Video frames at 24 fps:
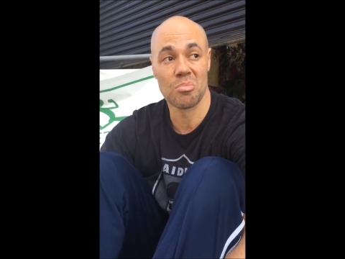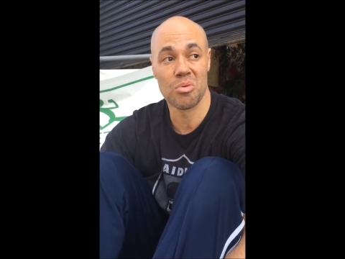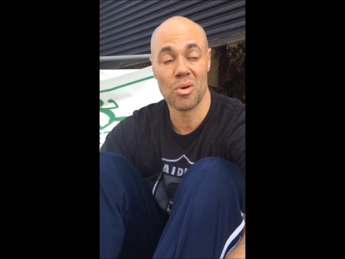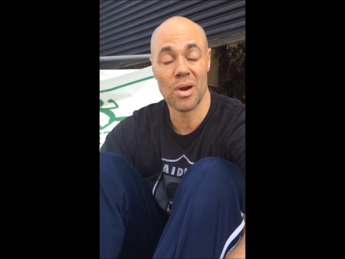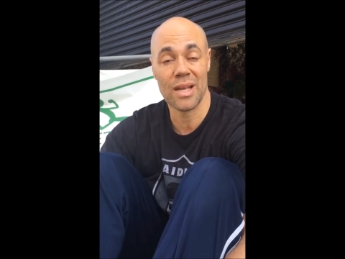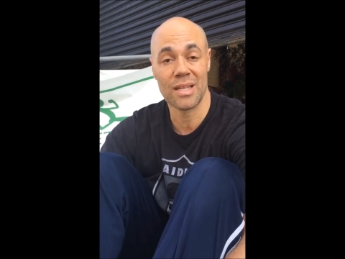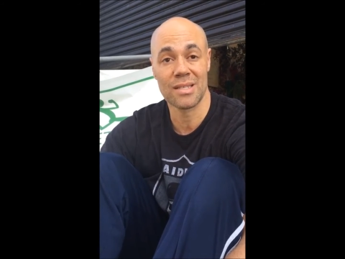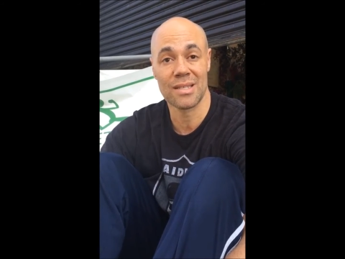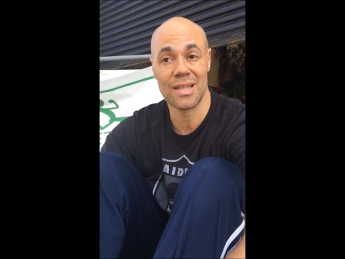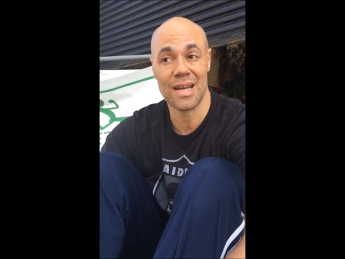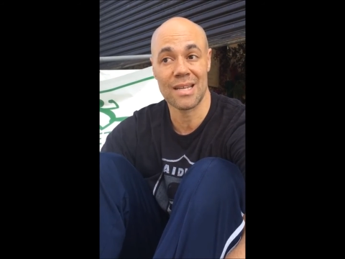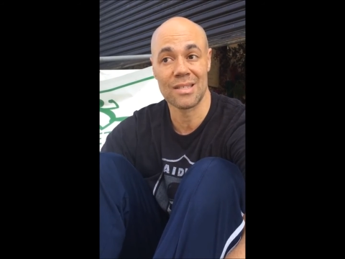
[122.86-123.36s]

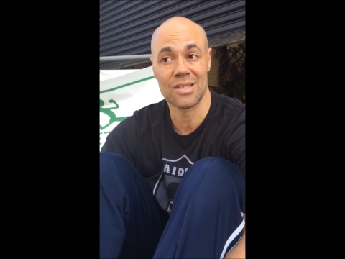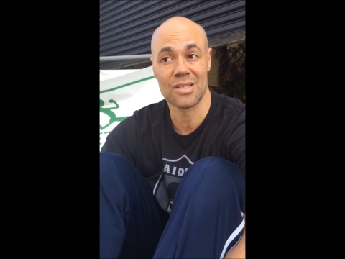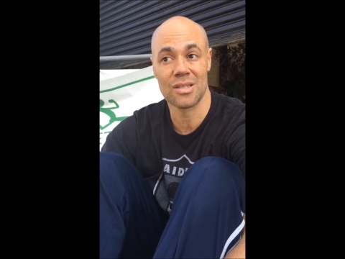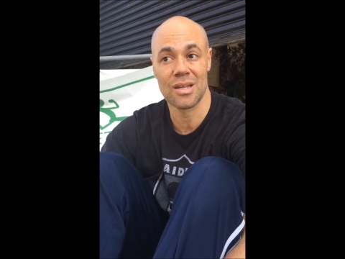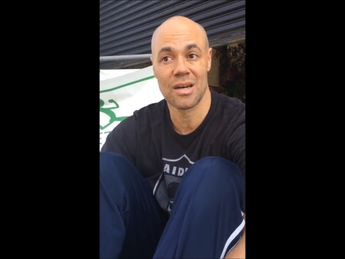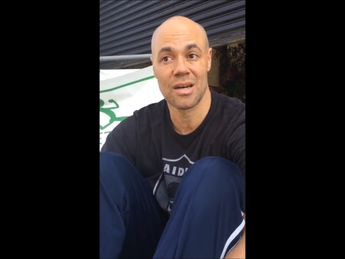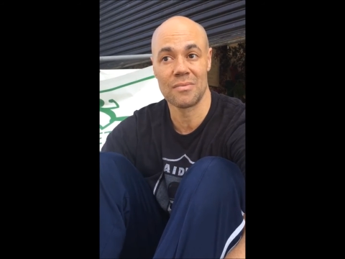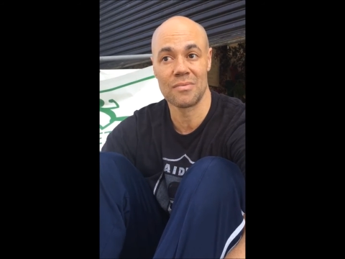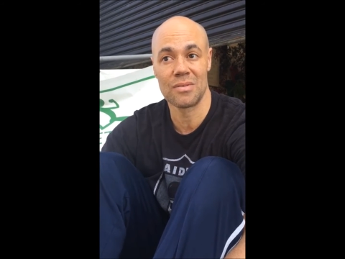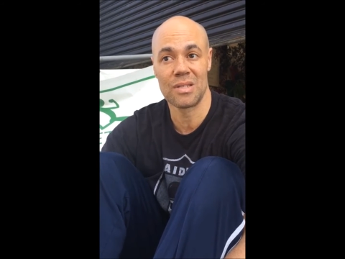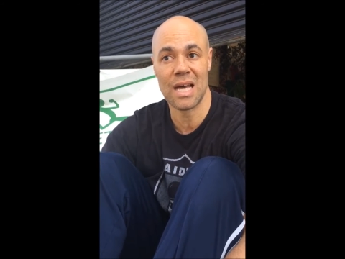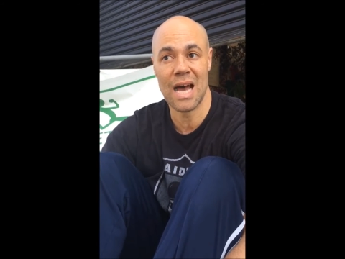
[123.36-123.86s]
breaks that
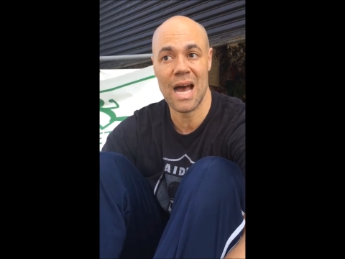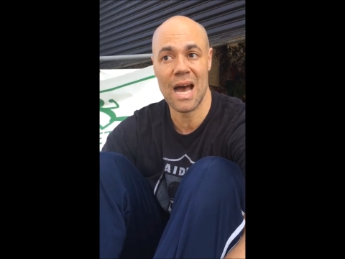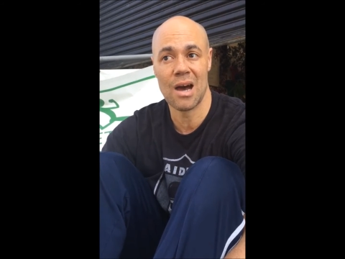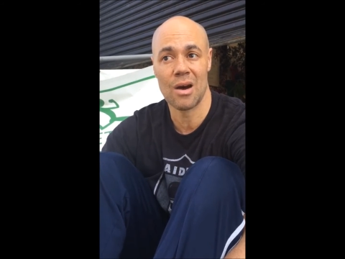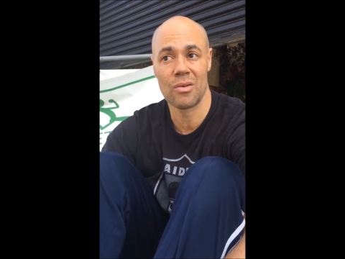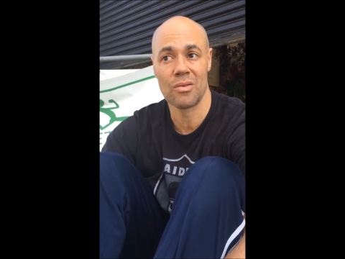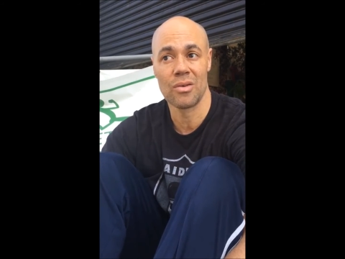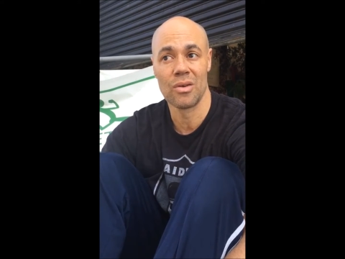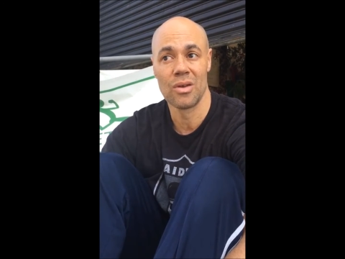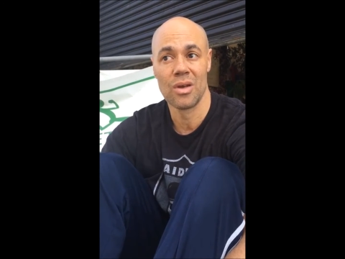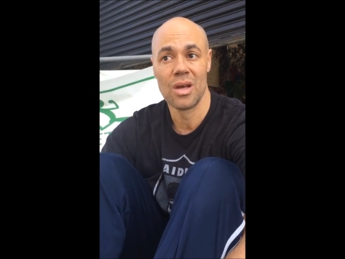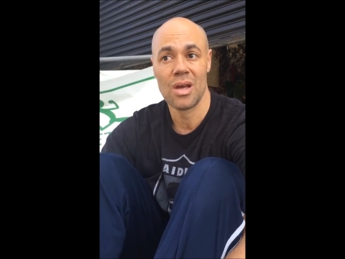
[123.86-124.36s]
stuff
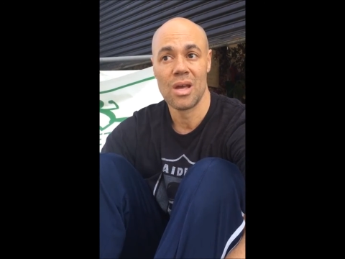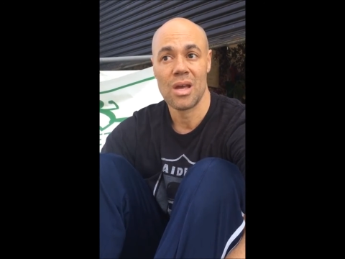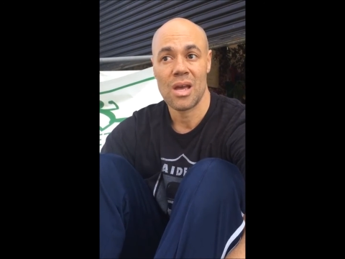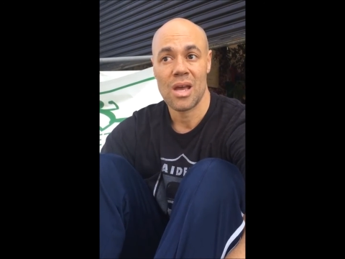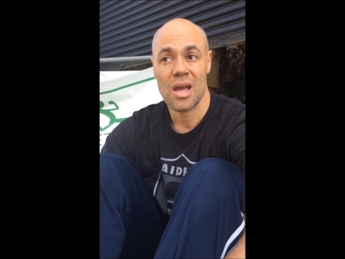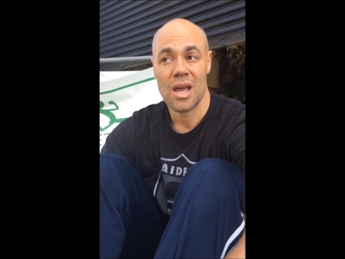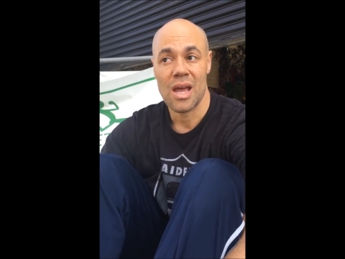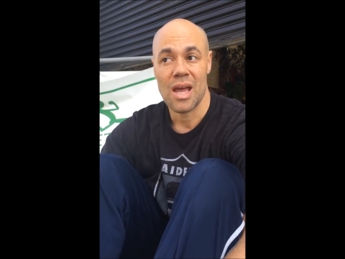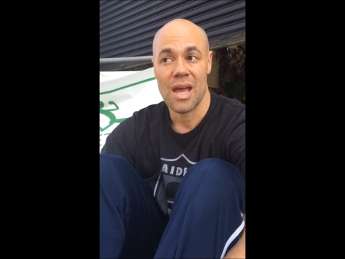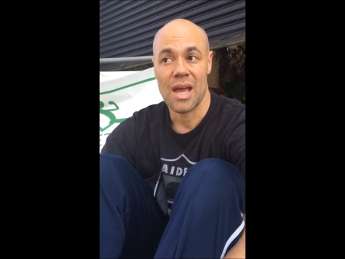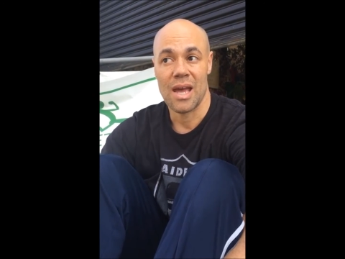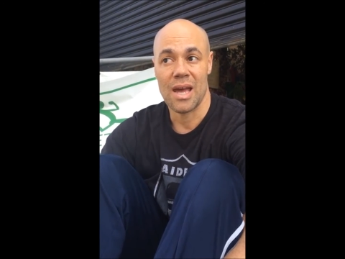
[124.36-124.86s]
down,
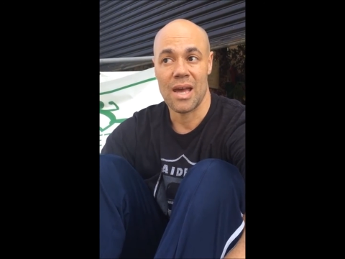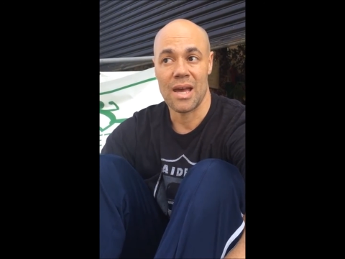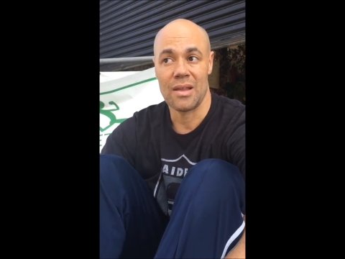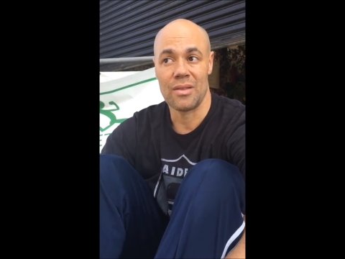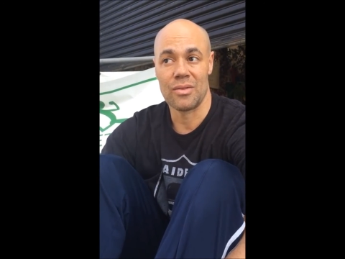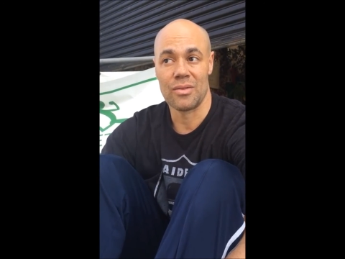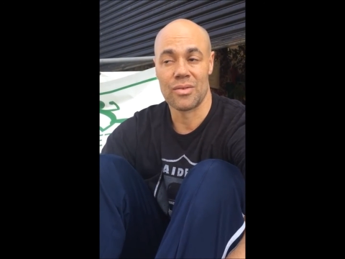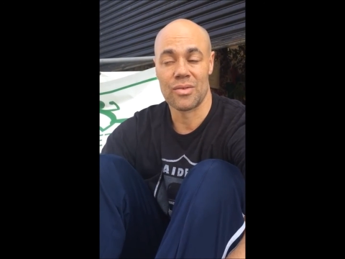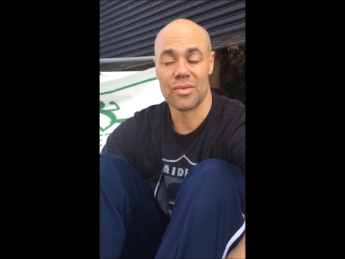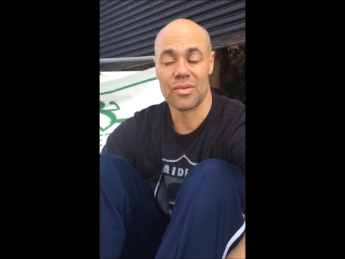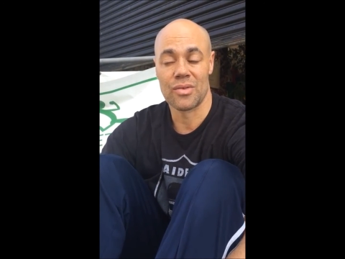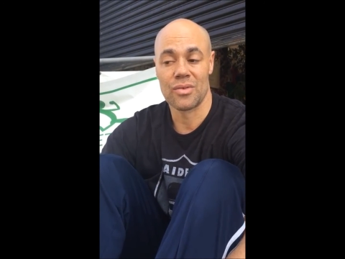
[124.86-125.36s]

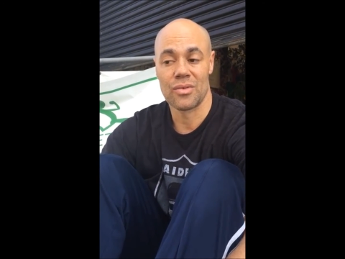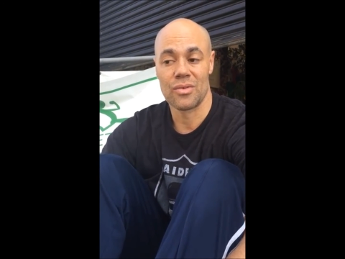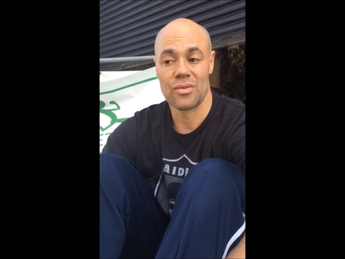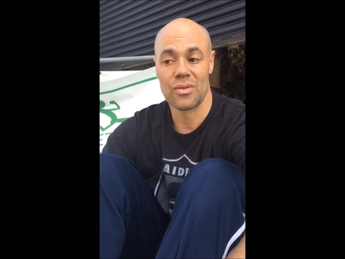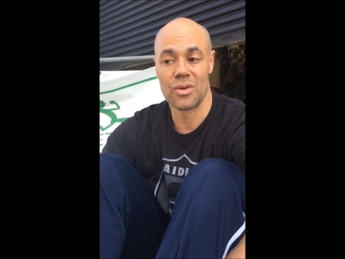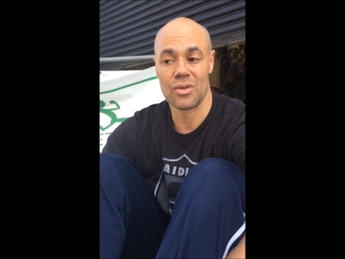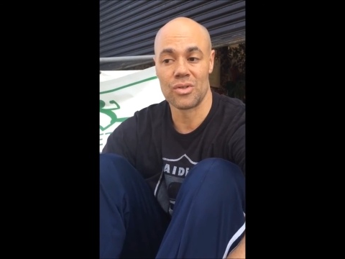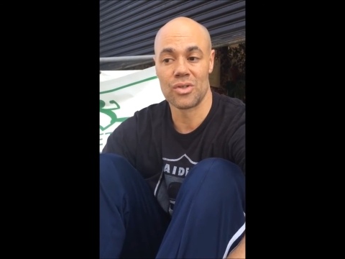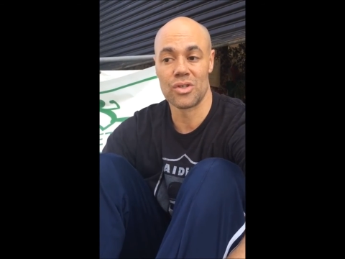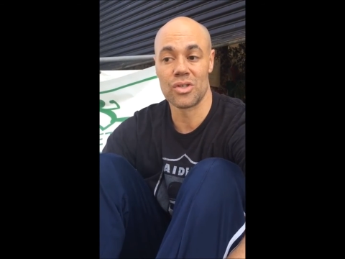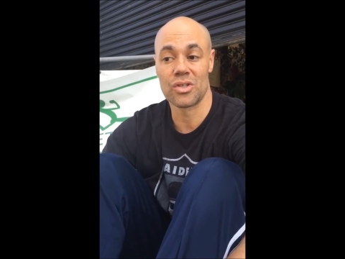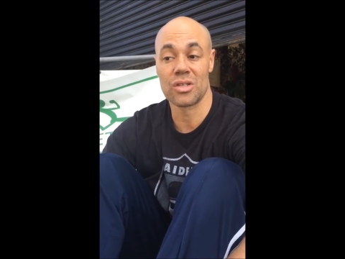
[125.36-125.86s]
and
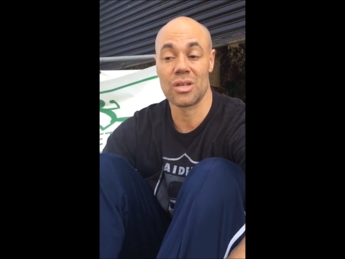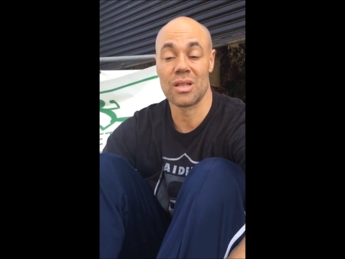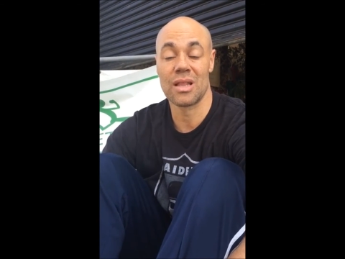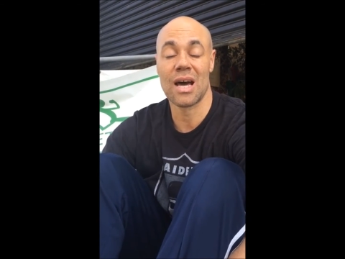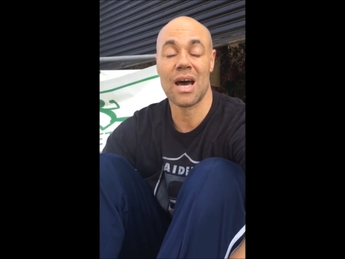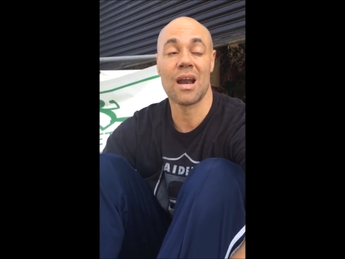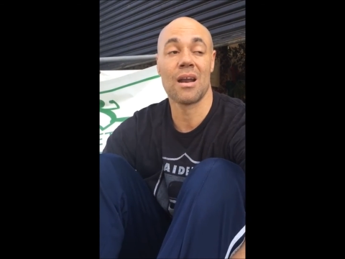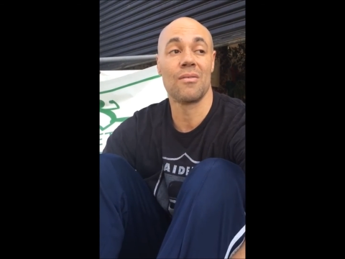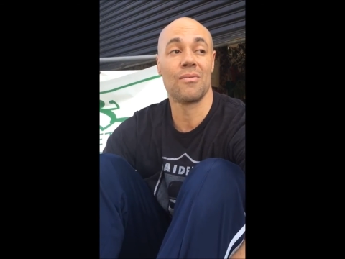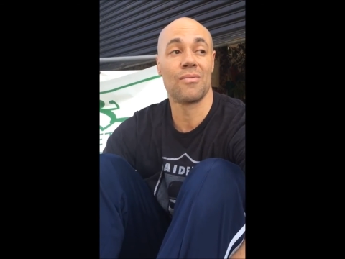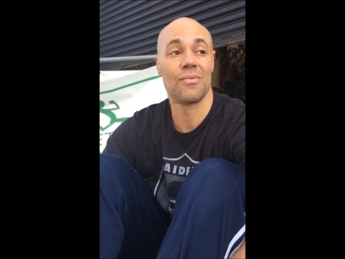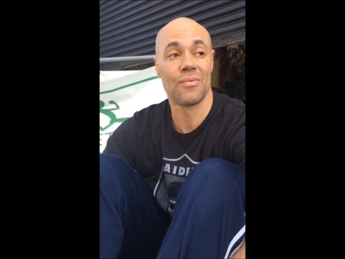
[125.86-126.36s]
there's just a
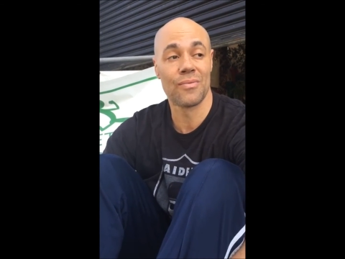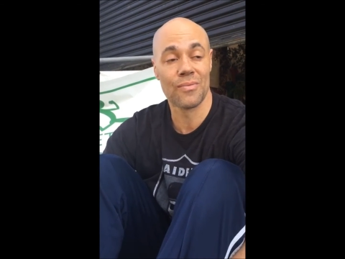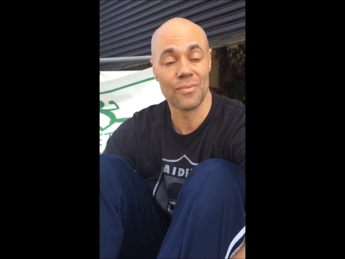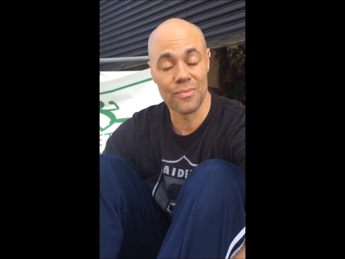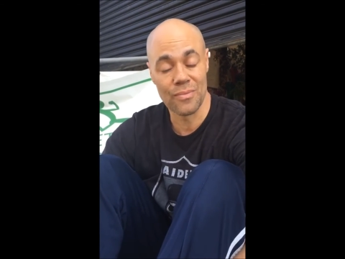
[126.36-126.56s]
lot of